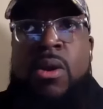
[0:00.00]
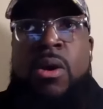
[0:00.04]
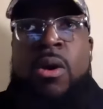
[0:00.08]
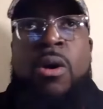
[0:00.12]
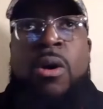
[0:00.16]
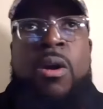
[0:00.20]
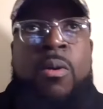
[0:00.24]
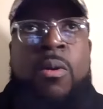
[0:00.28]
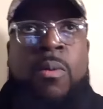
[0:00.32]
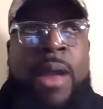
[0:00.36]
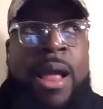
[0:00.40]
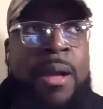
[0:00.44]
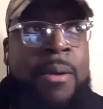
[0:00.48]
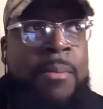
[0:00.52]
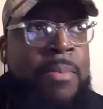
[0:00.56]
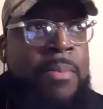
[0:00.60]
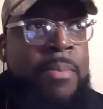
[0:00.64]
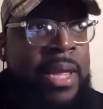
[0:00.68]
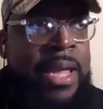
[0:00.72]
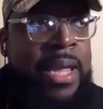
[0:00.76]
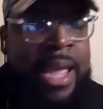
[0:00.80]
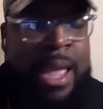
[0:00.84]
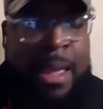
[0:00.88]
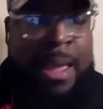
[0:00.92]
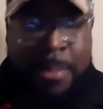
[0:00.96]
are around
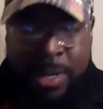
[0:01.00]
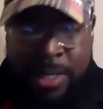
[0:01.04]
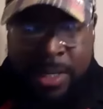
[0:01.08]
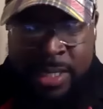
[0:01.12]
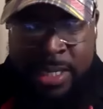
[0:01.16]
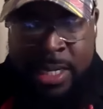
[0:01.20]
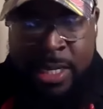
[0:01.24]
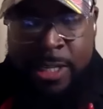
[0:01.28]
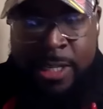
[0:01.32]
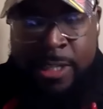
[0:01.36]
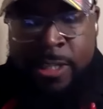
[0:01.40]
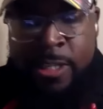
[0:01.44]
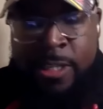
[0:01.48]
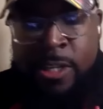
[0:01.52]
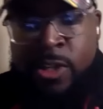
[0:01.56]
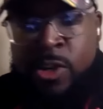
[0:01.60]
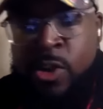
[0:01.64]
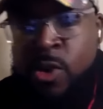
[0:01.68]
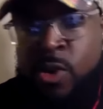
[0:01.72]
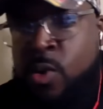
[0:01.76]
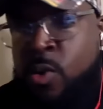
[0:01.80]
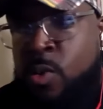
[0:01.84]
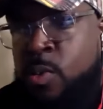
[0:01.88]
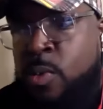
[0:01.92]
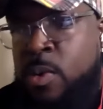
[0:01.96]
being able to, to
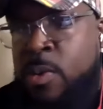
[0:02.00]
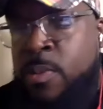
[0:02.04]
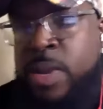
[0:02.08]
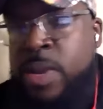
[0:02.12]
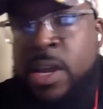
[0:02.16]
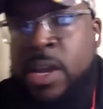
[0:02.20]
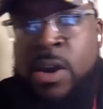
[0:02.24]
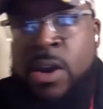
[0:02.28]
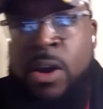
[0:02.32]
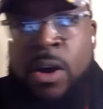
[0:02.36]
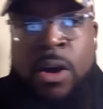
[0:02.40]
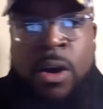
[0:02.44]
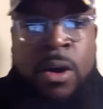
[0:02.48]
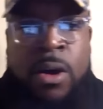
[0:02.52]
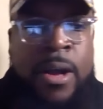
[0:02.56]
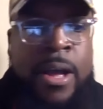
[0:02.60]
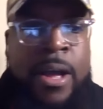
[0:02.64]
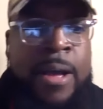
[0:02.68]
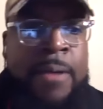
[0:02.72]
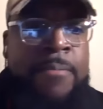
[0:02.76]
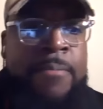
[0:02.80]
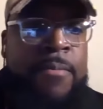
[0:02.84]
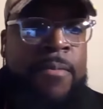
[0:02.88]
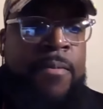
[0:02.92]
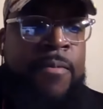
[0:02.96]
do what we call
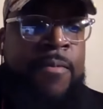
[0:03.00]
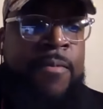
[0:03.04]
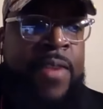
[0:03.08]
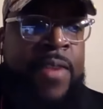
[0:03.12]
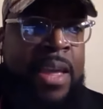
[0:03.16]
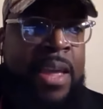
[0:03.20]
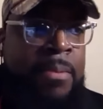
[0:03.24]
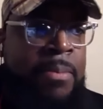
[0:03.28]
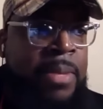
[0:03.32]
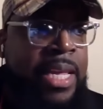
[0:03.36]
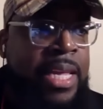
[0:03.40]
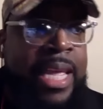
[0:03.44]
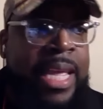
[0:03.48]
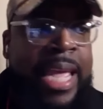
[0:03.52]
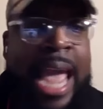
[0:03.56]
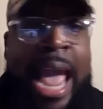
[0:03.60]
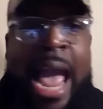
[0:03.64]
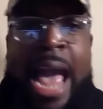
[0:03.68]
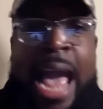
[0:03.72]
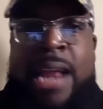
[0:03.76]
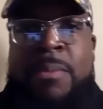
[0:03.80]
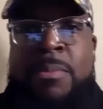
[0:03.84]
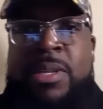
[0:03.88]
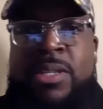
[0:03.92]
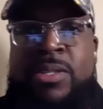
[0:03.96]
um, family
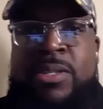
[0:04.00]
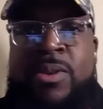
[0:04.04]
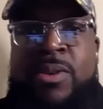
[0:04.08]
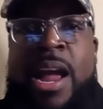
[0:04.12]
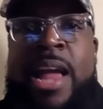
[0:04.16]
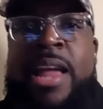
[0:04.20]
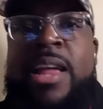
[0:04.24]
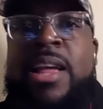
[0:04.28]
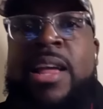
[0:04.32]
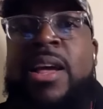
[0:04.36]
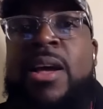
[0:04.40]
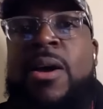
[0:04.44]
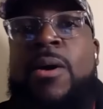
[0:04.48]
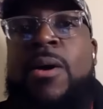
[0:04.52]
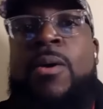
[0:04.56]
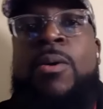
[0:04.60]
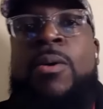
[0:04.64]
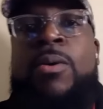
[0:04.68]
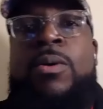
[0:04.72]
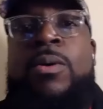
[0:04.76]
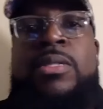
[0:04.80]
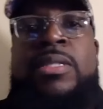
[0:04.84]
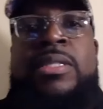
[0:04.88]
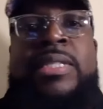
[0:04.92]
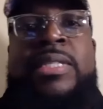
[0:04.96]
academies, right,
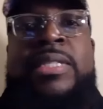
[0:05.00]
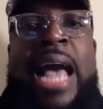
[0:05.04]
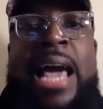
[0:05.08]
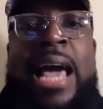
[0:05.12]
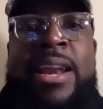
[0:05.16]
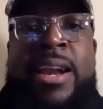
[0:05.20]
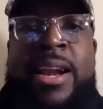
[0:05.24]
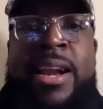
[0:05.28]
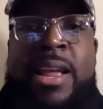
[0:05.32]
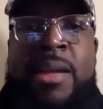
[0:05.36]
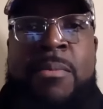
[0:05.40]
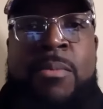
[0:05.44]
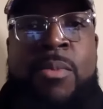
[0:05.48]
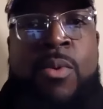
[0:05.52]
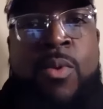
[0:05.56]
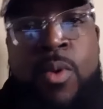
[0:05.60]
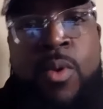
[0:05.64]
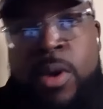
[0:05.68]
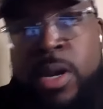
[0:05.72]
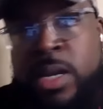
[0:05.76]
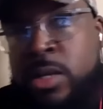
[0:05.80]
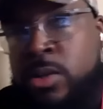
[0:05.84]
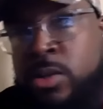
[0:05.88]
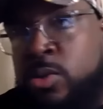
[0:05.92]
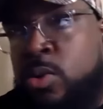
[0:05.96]
on Saturday
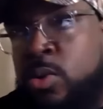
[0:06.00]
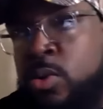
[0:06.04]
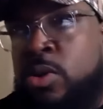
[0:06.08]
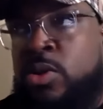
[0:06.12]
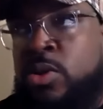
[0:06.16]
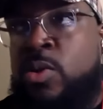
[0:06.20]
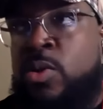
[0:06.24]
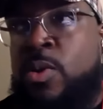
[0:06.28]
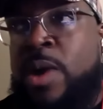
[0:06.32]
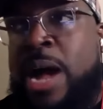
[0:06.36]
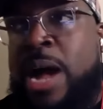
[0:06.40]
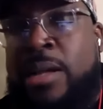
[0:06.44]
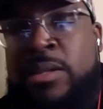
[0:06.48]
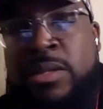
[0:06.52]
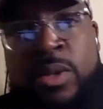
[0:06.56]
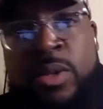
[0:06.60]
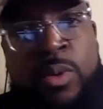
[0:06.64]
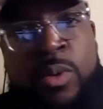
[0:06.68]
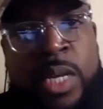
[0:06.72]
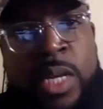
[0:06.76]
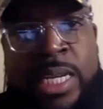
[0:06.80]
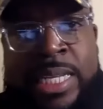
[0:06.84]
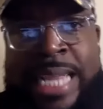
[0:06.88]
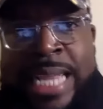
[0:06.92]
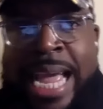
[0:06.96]
mornings or throughout the
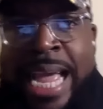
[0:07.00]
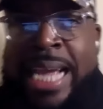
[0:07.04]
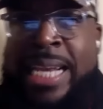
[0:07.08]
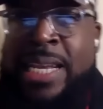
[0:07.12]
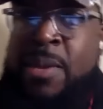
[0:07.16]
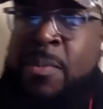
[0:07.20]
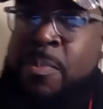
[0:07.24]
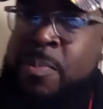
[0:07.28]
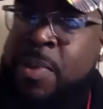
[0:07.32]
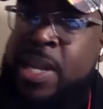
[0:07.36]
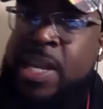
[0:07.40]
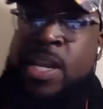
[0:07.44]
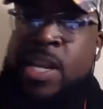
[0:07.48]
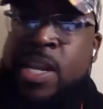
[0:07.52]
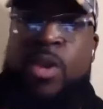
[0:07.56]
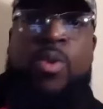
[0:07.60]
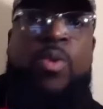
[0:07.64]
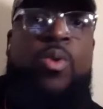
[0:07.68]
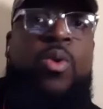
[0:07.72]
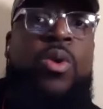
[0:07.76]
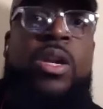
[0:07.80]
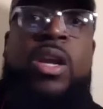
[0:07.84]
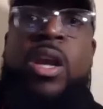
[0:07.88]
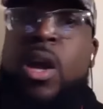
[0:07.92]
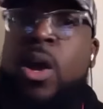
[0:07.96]
weekday, depending
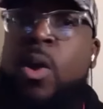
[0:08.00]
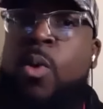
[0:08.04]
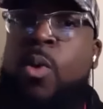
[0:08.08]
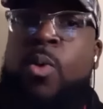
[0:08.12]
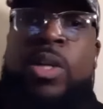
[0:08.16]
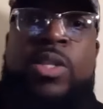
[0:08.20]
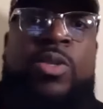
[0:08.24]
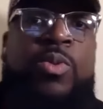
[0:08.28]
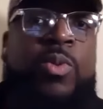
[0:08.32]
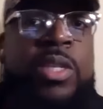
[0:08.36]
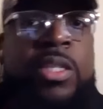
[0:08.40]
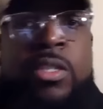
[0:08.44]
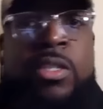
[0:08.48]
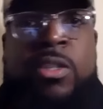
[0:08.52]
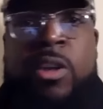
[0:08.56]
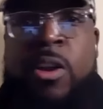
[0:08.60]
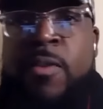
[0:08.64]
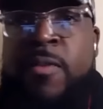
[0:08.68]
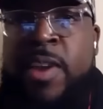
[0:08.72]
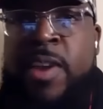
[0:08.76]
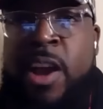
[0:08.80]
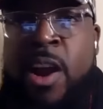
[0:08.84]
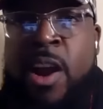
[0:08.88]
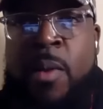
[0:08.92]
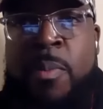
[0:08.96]
on once we
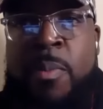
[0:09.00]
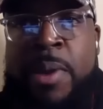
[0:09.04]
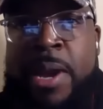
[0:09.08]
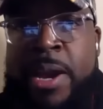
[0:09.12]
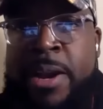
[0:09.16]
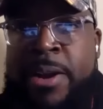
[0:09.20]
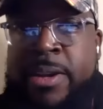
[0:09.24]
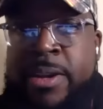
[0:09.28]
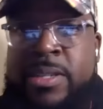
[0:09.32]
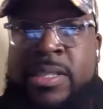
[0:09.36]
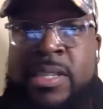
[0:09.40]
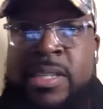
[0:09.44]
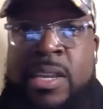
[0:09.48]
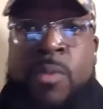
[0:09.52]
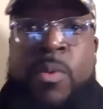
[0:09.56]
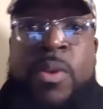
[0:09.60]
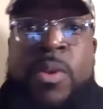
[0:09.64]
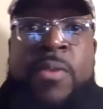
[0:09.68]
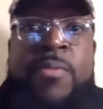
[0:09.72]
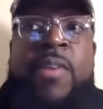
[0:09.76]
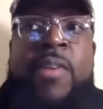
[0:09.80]
survey our parents and we